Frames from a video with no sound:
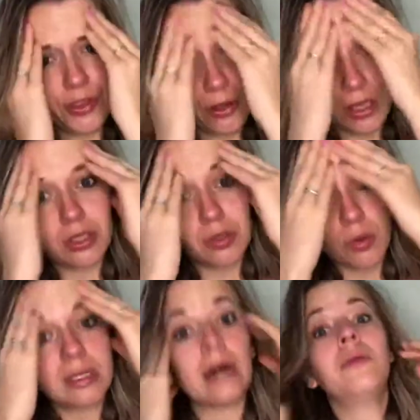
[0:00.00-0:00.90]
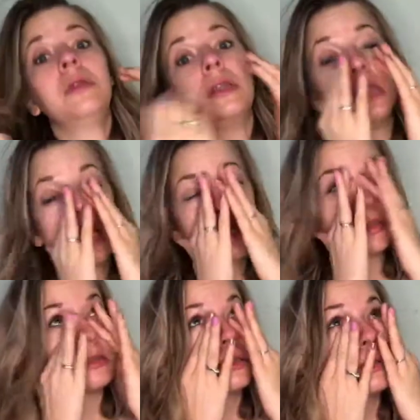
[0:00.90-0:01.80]
they're like sold out within
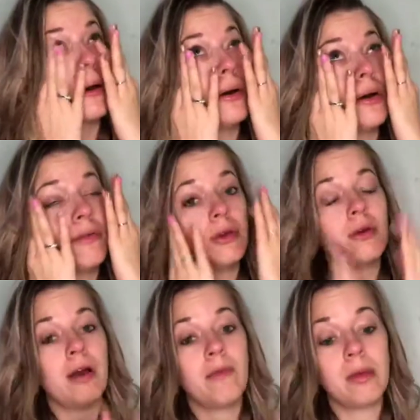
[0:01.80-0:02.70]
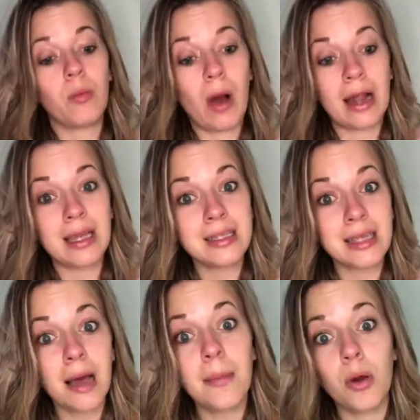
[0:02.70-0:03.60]
days. So if you have been wanting
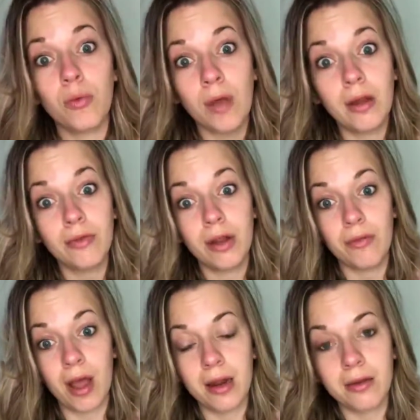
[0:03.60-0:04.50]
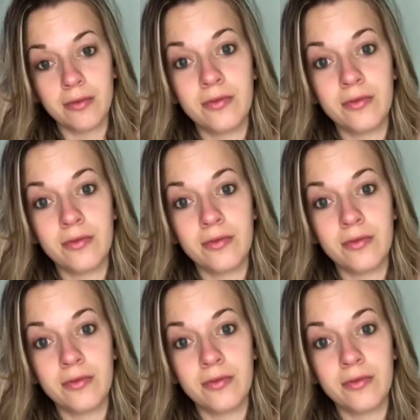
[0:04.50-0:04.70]
some, run and